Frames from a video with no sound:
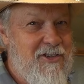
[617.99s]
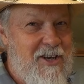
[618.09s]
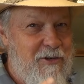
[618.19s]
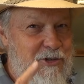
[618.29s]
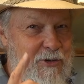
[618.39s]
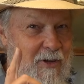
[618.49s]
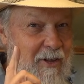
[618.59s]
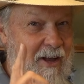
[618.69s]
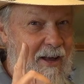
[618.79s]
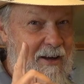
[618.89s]
tells you a
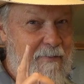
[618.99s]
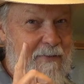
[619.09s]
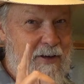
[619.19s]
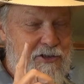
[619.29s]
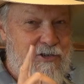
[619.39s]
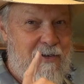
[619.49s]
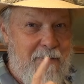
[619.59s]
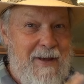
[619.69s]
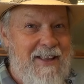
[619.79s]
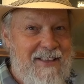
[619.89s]
lot of history
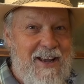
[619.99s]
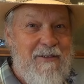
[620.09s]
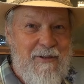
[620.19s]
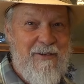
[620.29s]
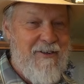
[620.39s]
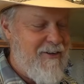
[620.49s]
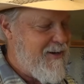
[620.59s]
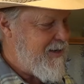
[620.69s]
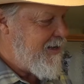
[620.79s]
about that river.